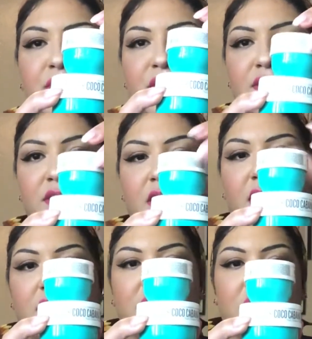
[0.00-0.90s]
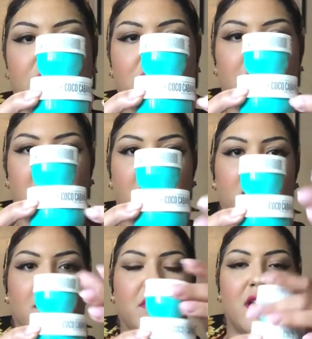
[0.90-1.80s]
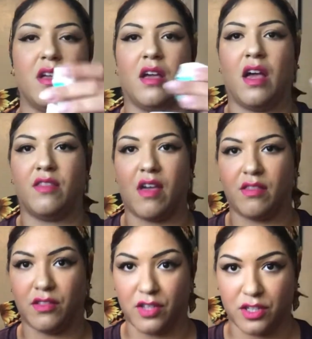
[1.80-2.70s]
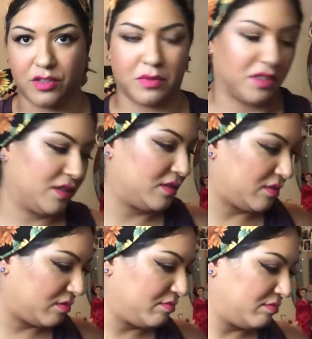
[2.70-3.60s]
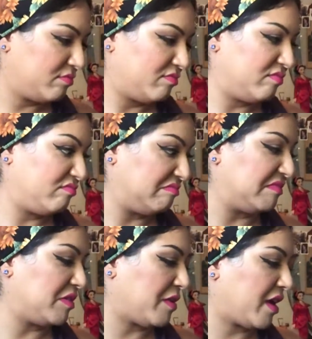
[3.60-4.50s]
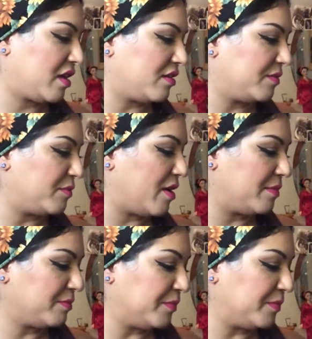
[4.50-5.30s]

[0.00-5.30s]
purse size, the medium, and then the large one is the regular one.